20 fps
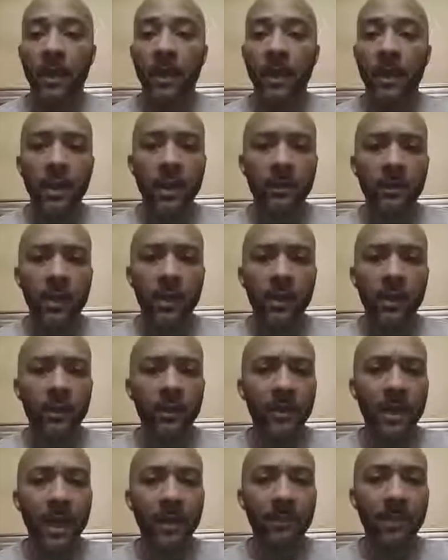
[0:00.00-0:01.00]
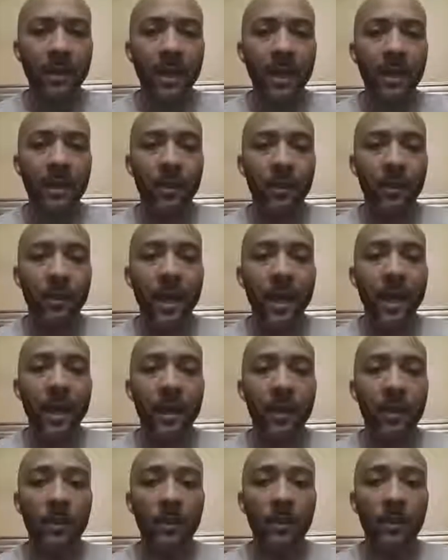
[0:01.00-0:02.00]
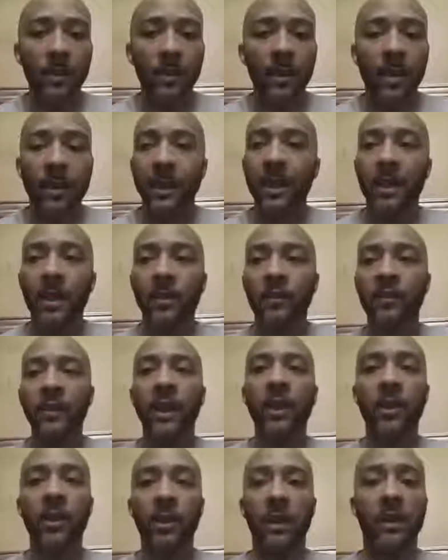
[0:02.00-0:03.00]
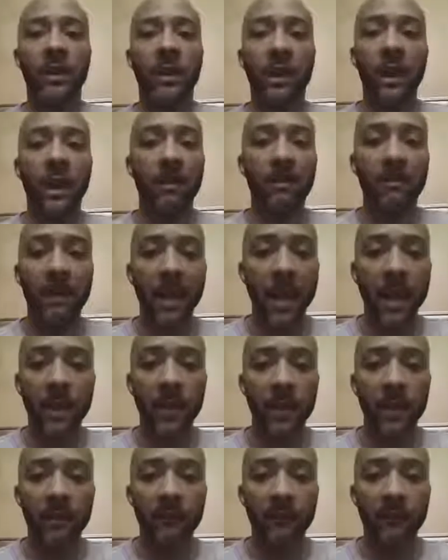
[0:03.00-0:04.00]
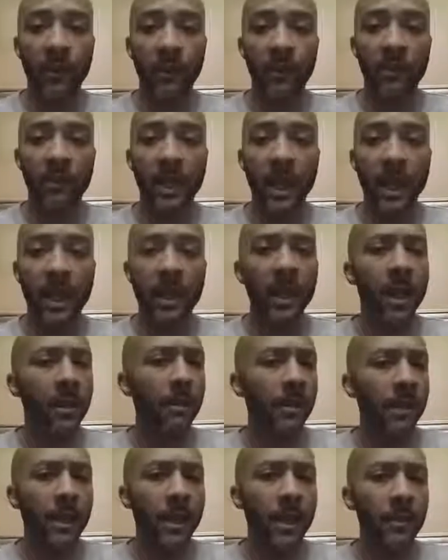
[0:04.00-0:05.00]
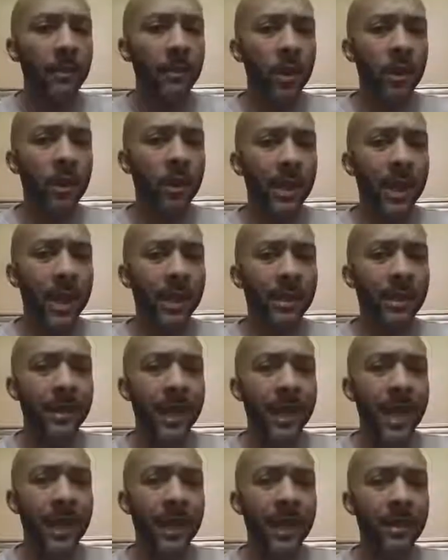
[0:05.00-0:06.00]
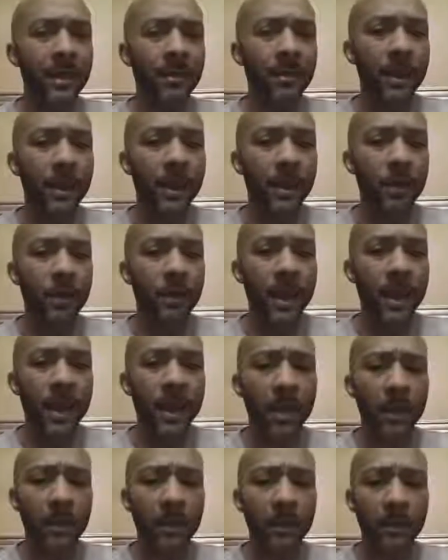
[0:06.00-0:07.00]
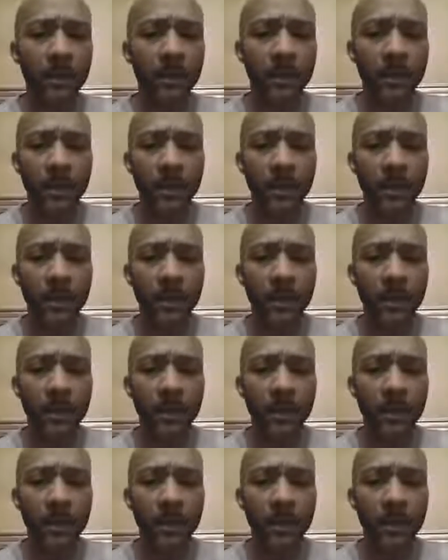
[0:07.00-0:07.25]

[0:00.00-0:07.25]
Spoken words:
Let him know that you're not playing around. I mean, don't say you're looking to get married on the first date, but let him know you're not dating to play around.